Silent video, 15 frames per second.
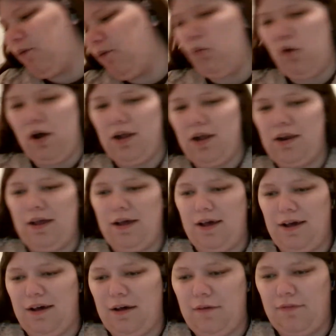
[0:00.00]
One
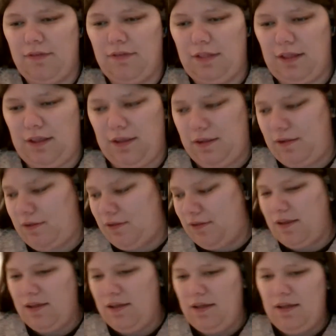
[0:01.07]
of
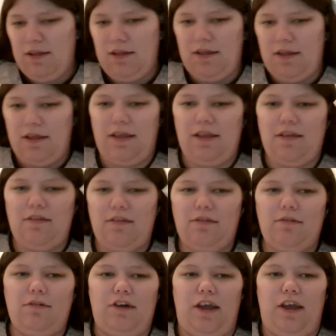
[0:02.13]
these is
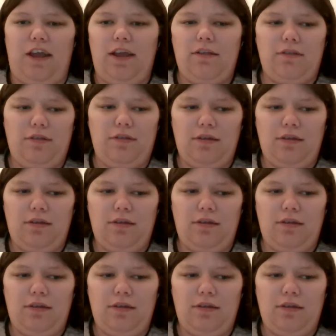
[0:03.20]
great.